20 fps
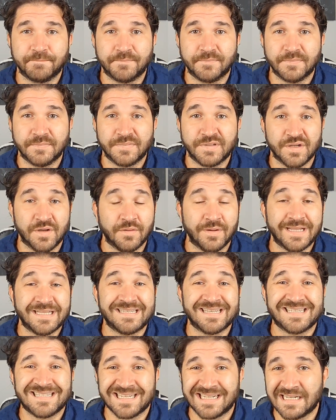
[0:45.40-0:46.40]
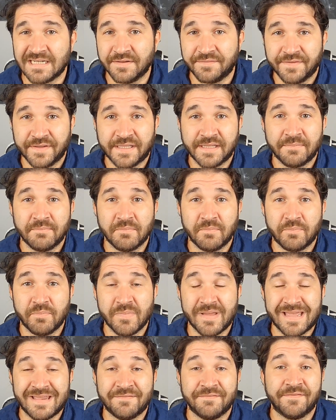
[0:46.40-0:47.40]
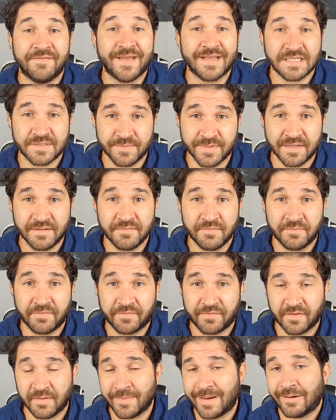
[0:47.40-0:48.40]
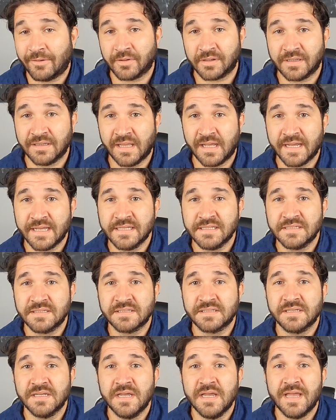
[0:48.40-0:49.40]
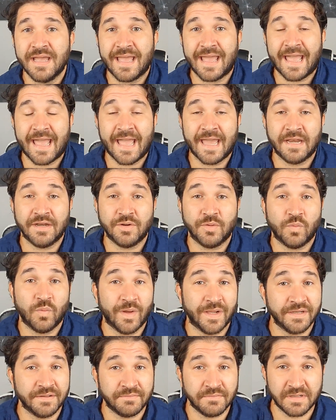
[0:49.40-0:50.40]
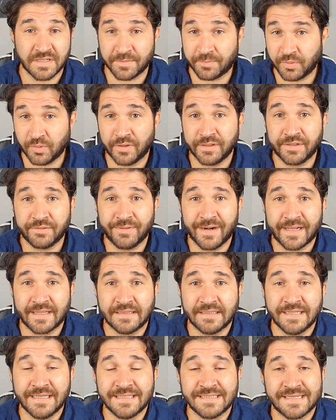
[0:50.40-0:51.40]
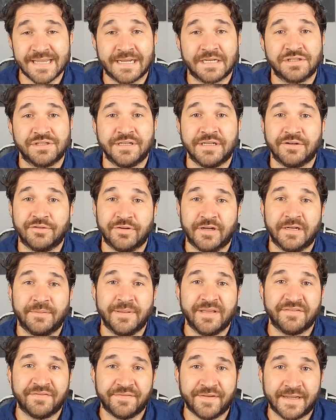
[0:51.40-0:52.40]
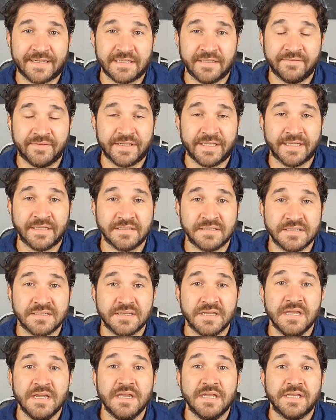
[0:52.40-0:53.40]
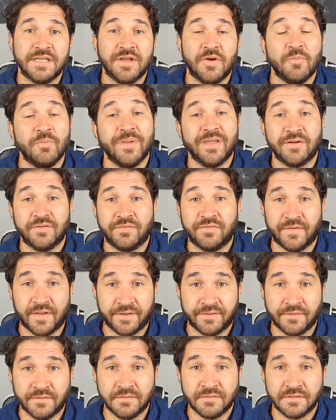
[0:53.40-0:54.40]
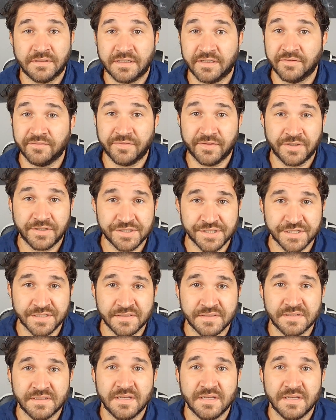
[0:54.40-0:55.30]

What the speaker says: So it's a significant investment from our clients, and when deployed correctly, it's actually incredibly effective against middle funnel conversions.